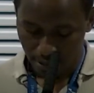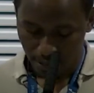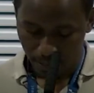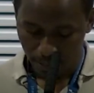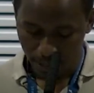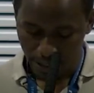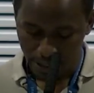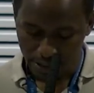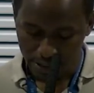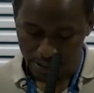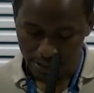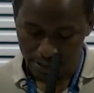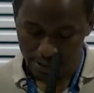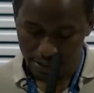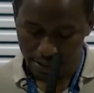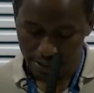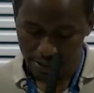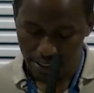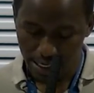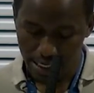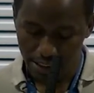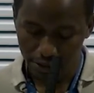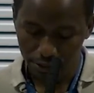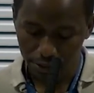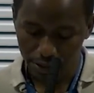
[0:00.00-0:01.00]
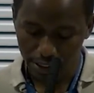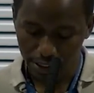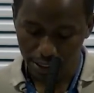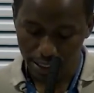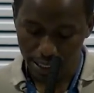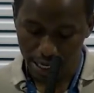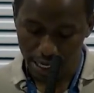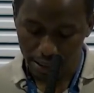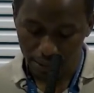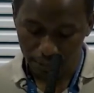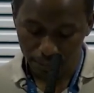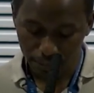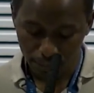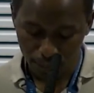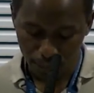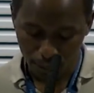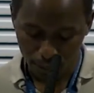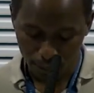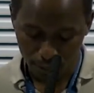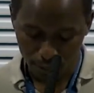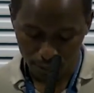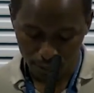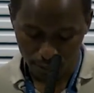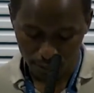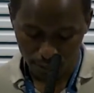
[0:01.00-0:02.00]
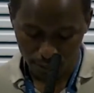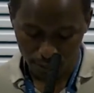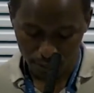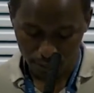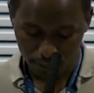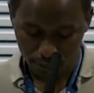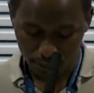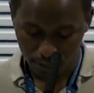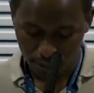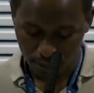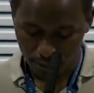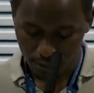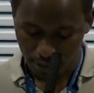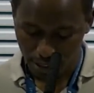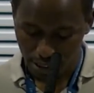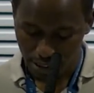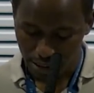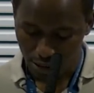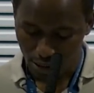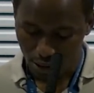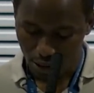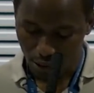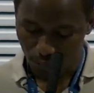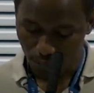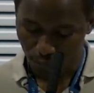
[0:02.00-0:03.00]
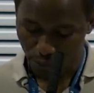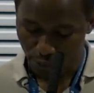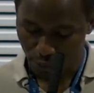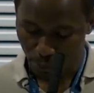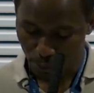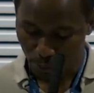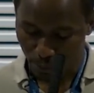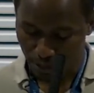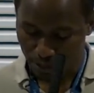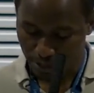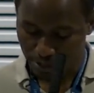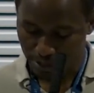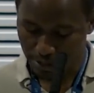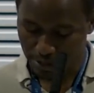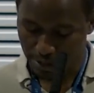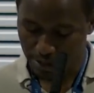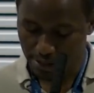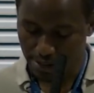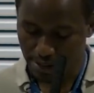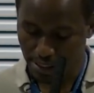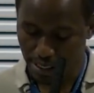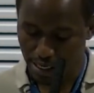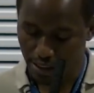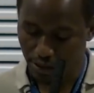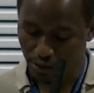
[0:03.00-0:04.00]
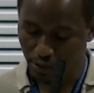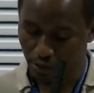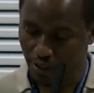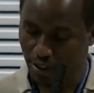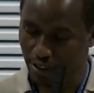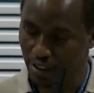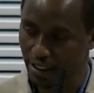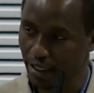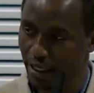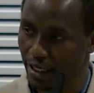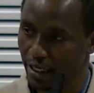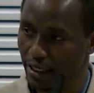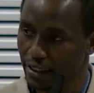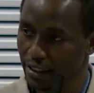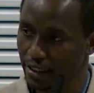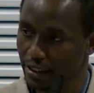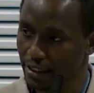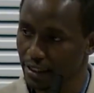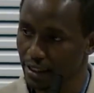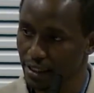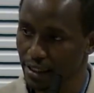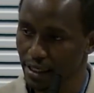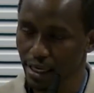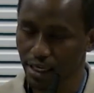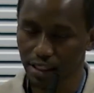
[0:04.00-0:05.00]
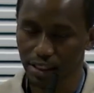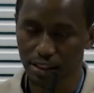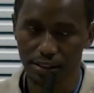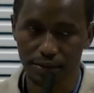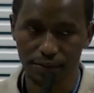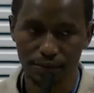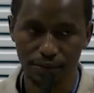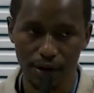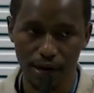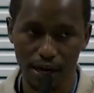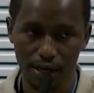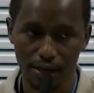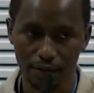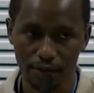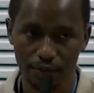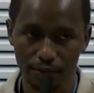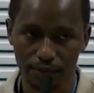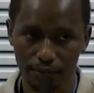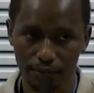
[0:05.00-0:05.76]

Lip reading: Page 694 and over to page 695.